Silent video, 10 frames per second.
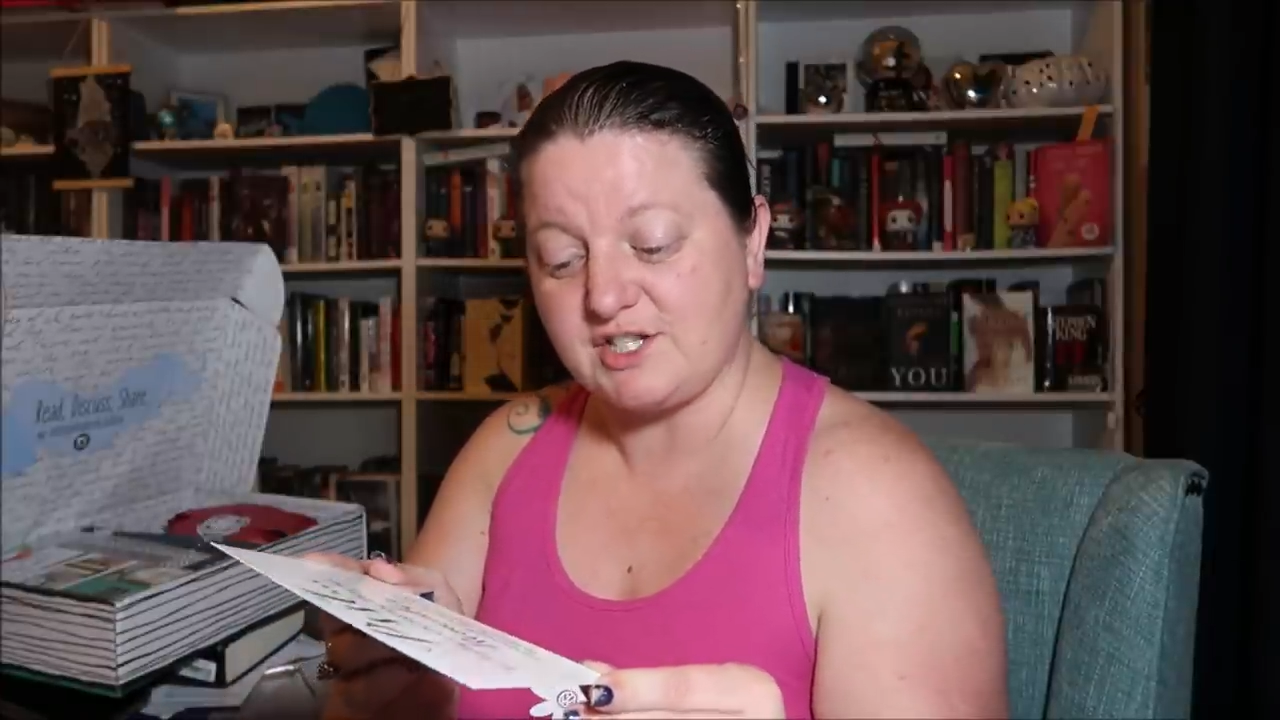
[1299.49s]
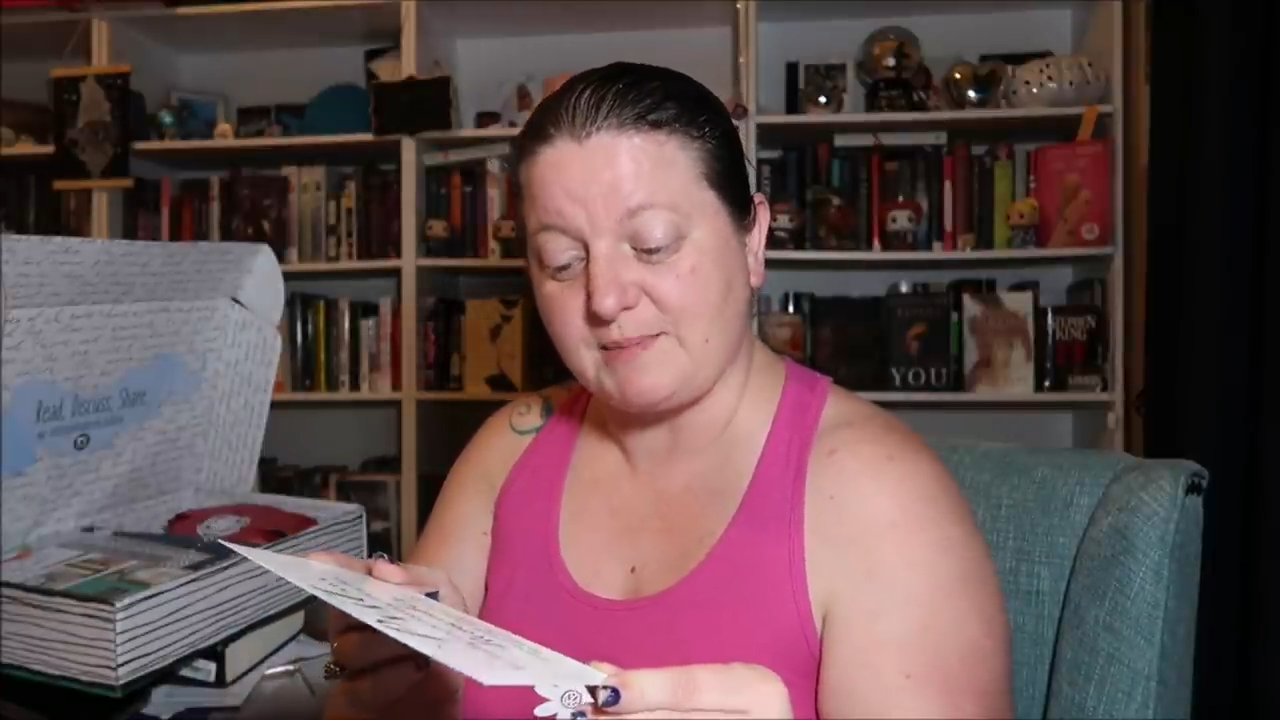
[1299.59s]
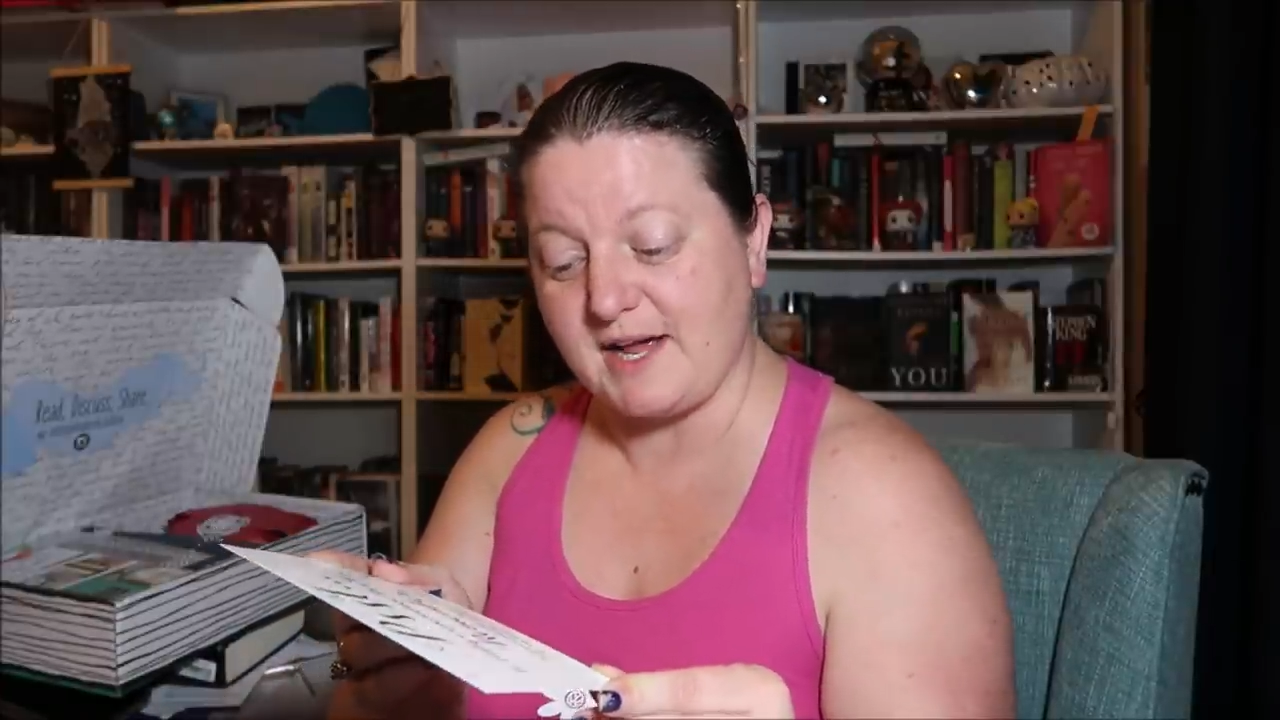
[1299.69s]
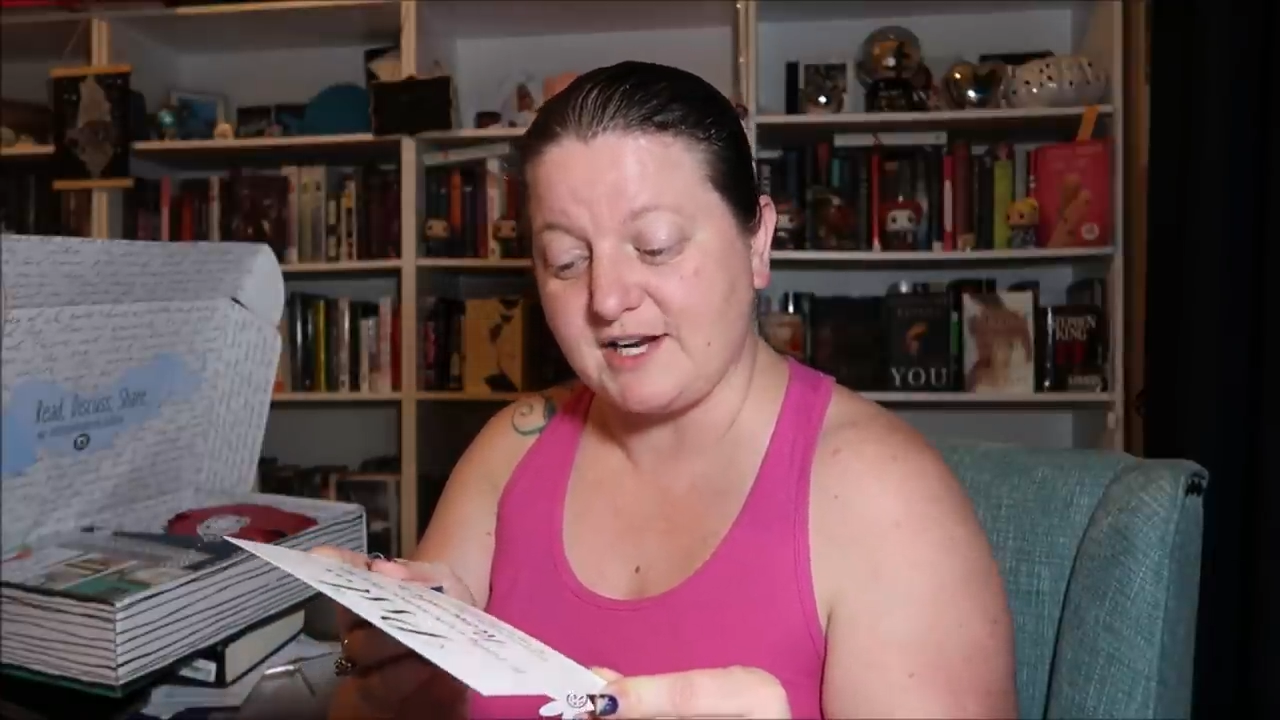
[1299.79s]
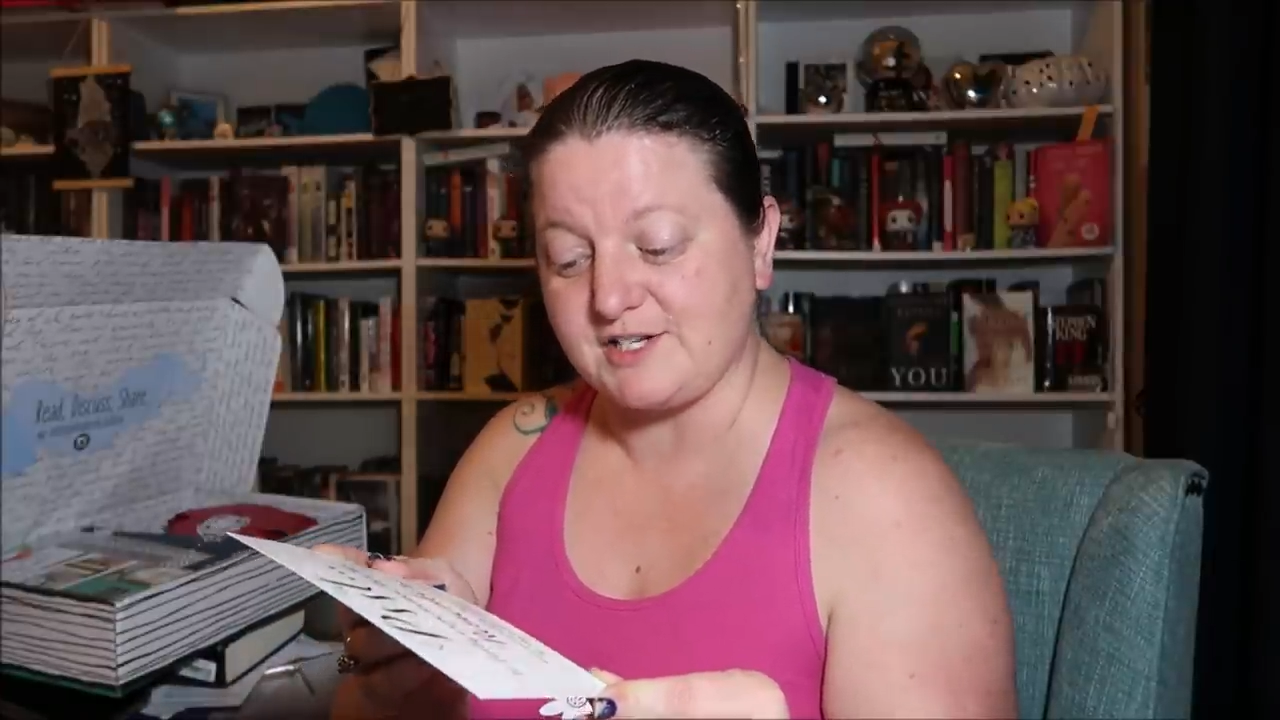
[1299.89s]
the
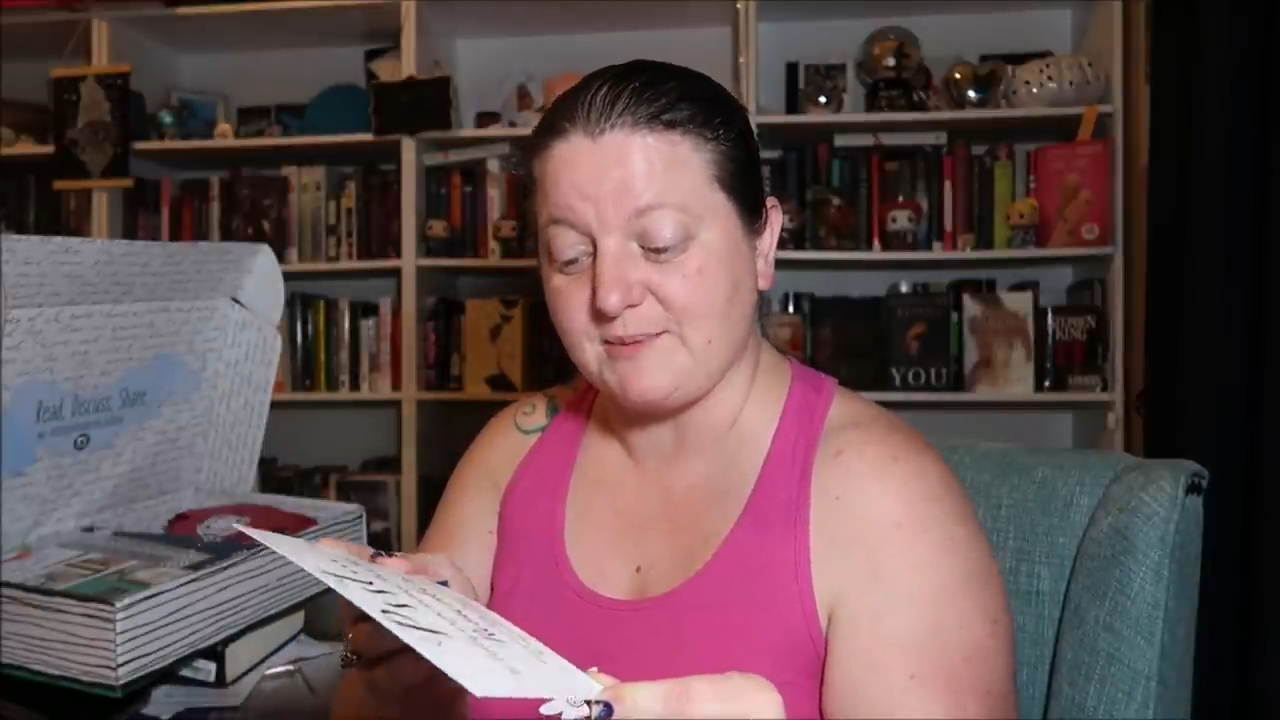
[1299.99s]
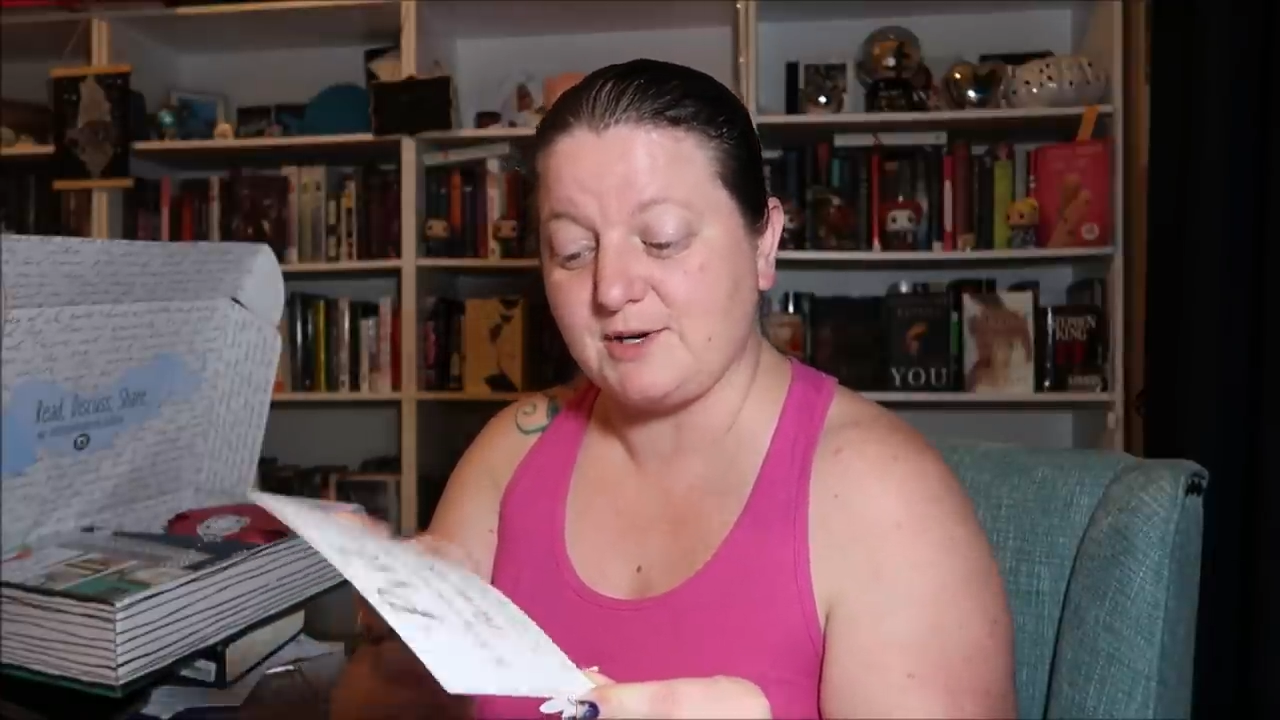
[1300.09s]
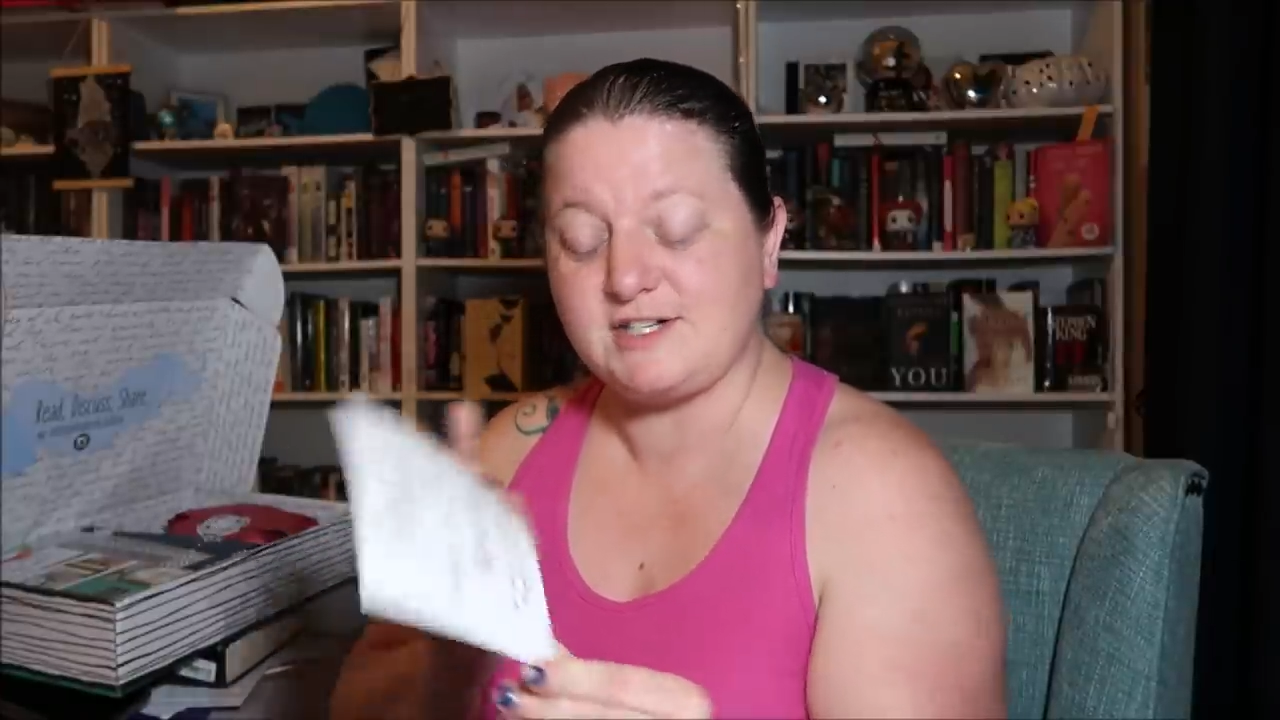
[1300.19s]
page number